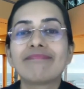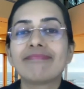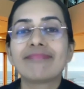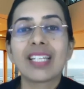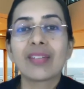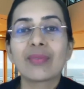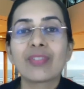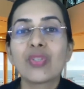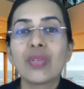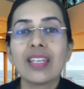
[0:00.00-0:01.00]
you know,
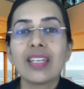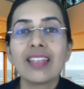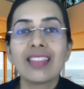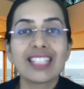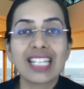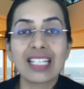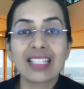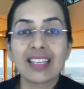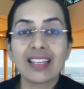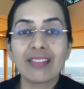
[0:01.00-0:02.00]
chewing the dead
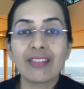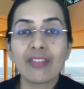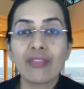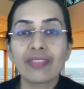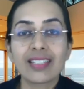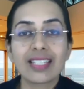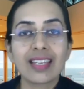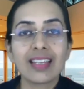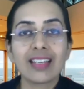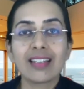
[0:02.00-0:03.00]
skin off the
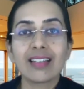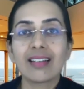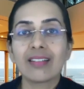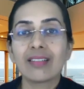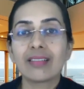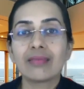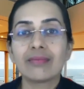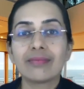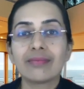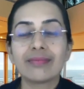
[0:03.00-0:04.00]
skin, or,
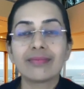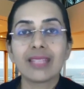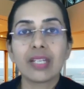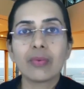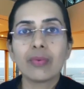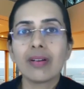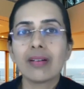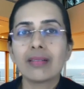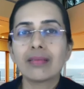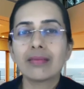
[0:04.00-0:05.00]
you know,
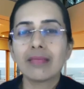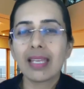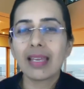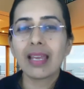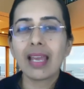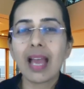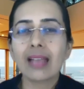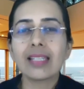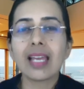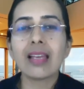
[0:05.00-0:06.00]

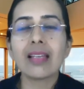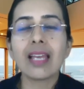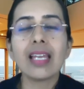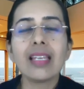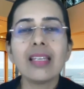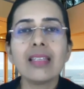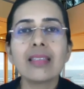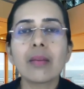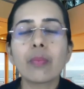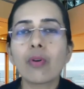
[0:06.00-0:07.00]
at any
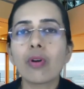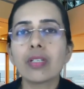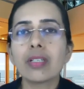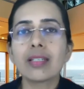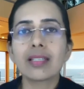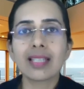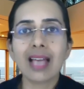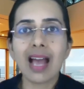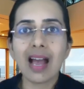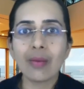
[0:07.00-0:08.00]
subconscious
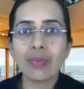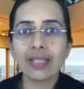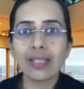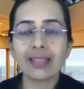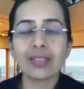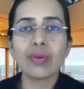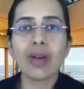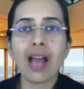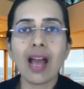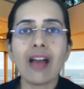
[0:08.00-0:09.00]
habit that you
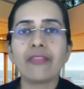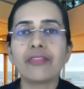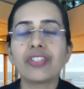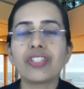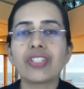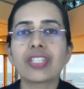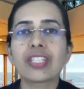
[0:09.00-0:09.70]
have which is